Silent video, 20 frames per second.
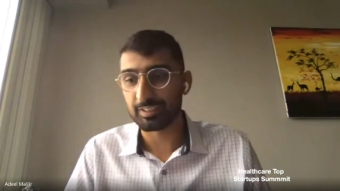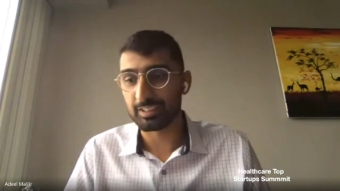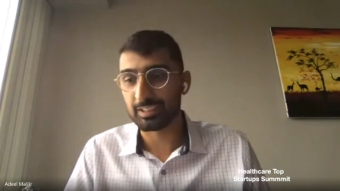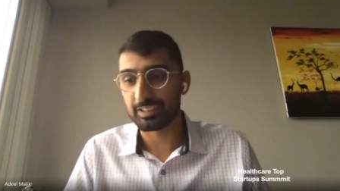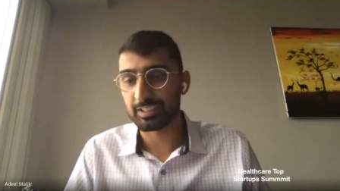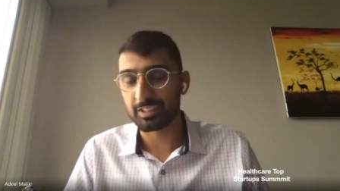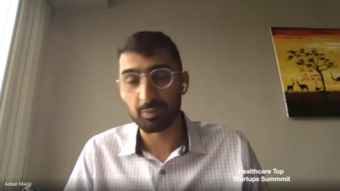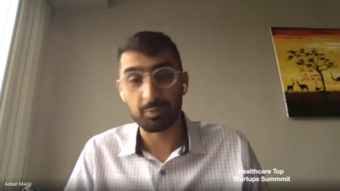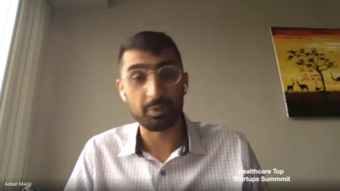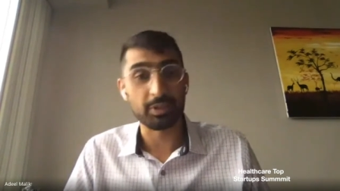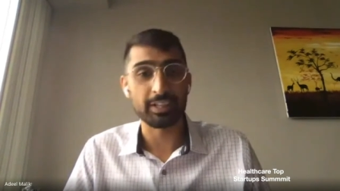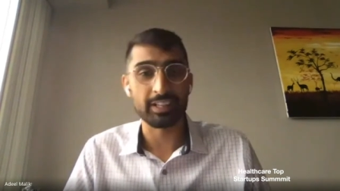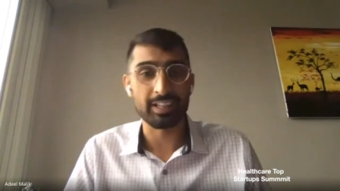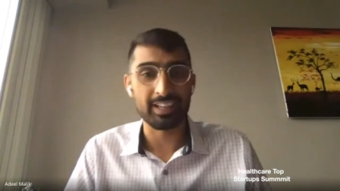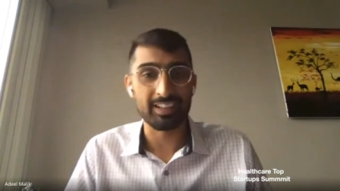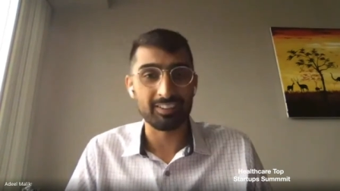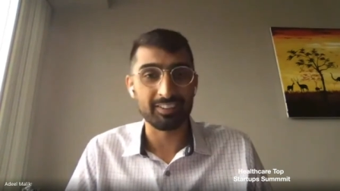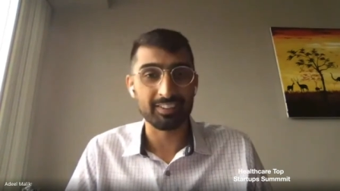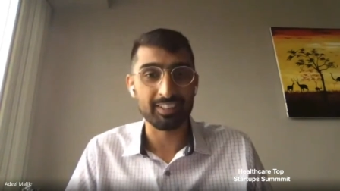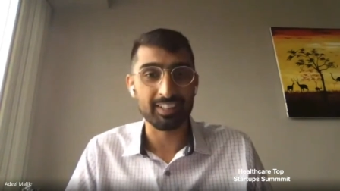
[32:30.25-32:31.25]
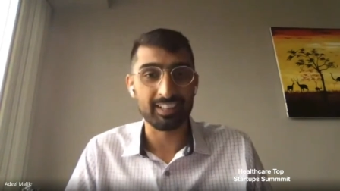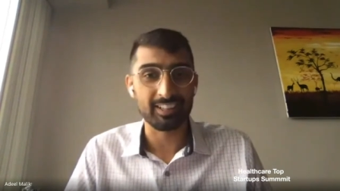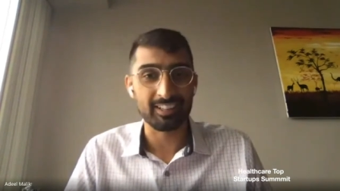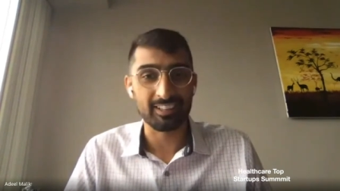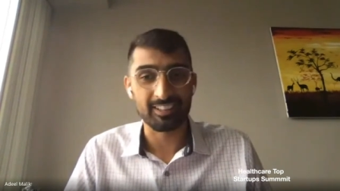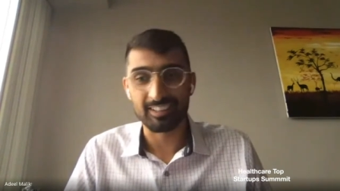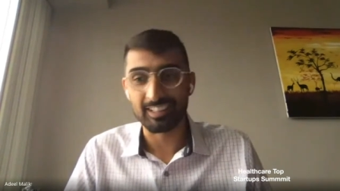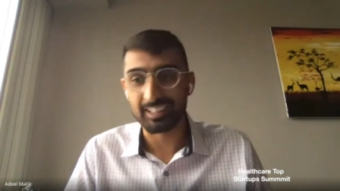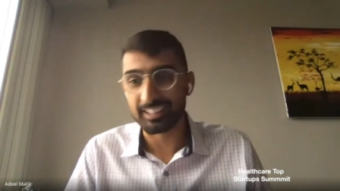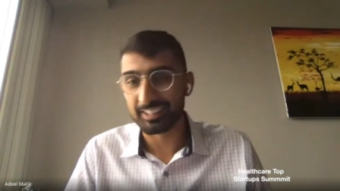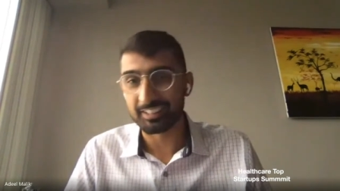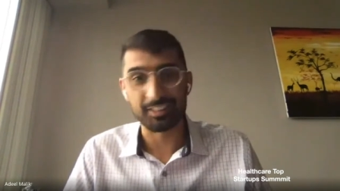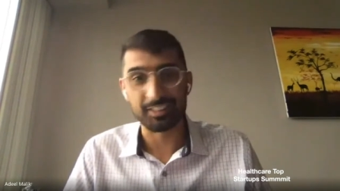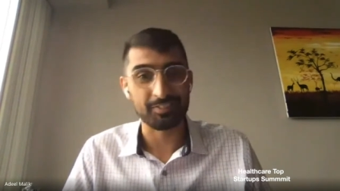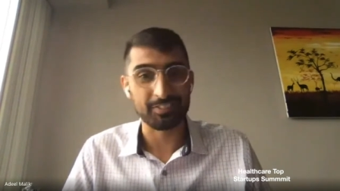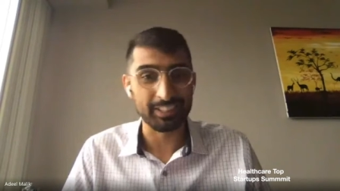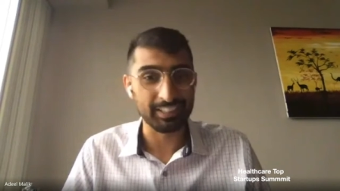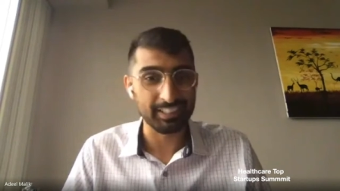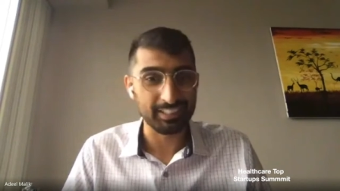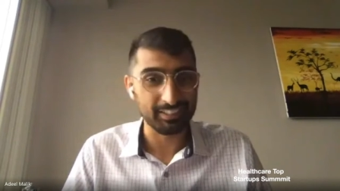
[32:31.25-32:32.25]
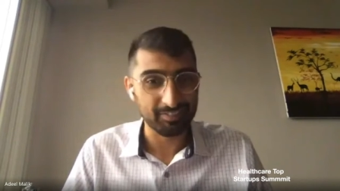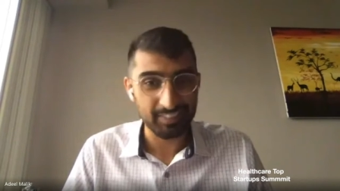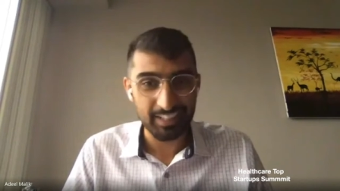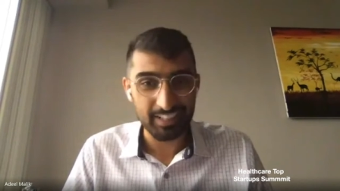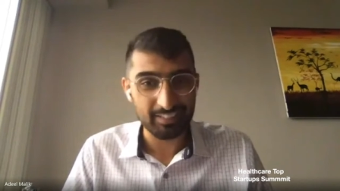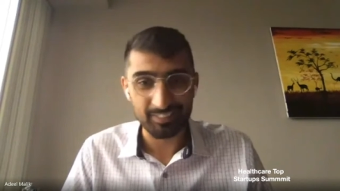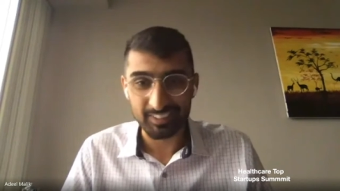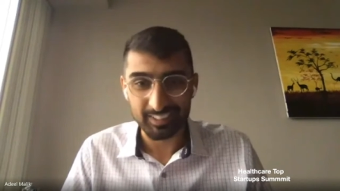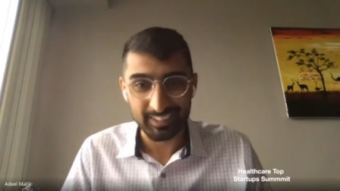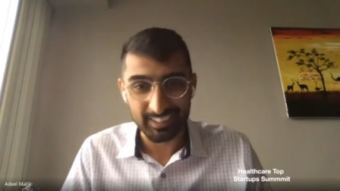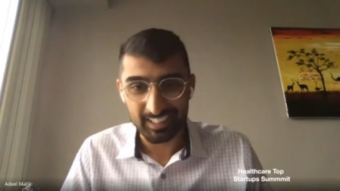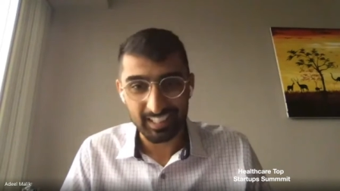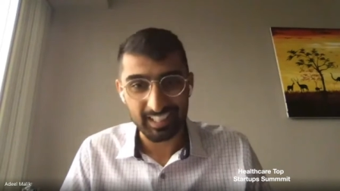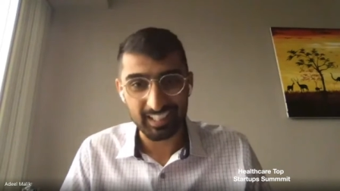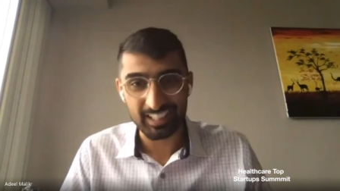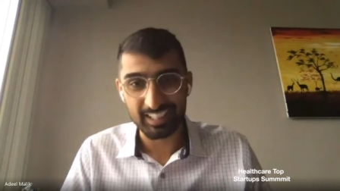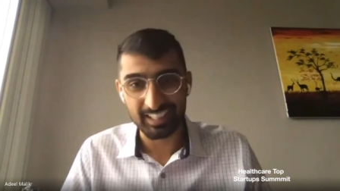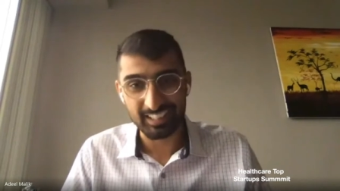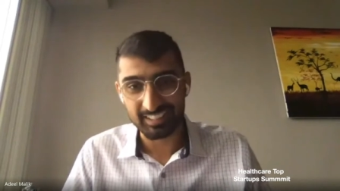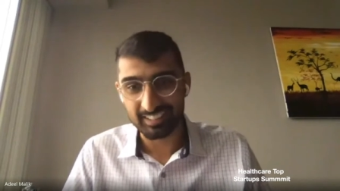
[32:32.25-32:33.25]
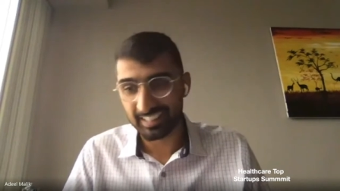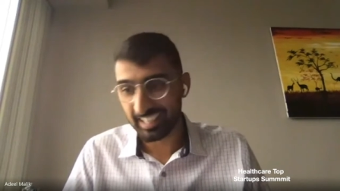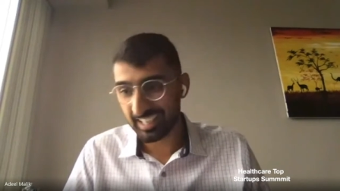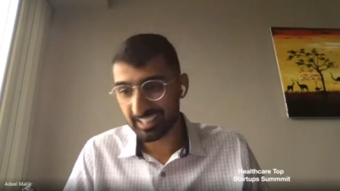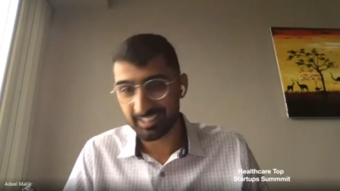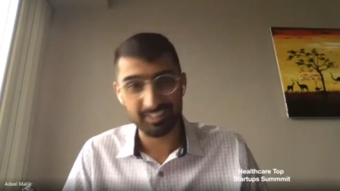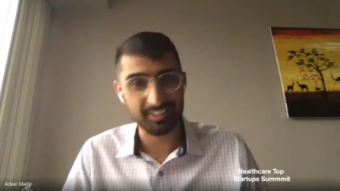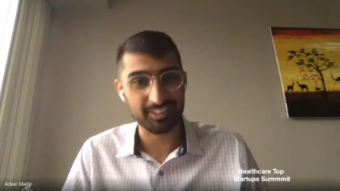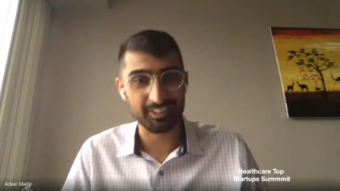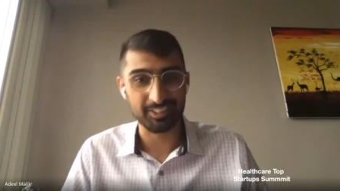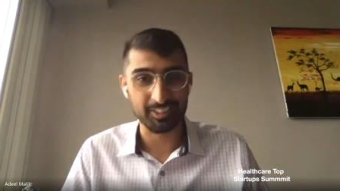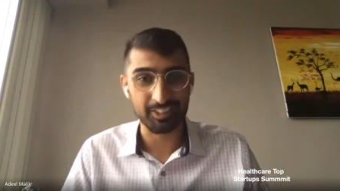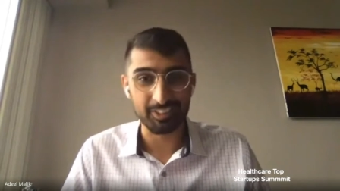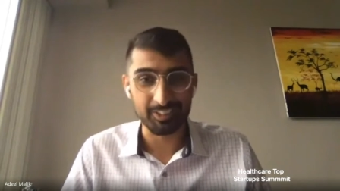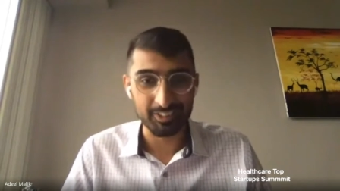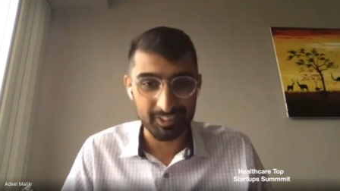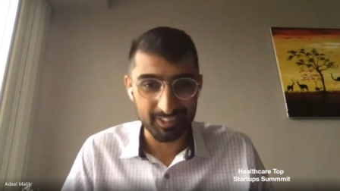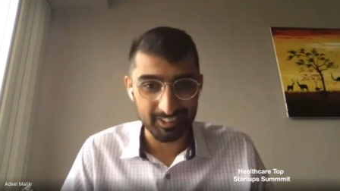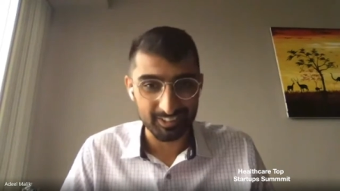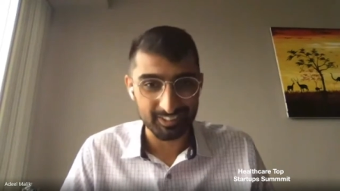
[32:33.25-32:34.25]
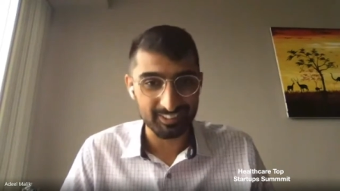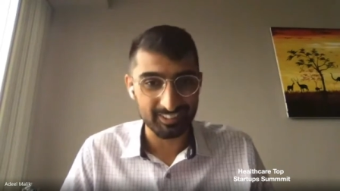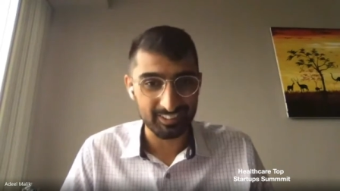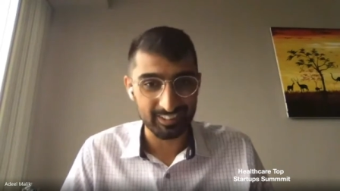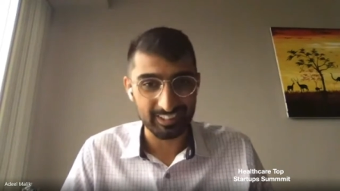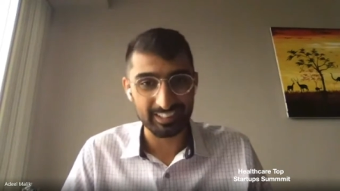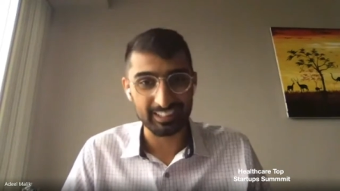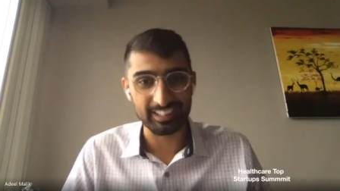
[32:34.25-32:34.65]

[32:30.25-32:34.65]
someone in healthcare in your immediate family, and that's your go-to, right?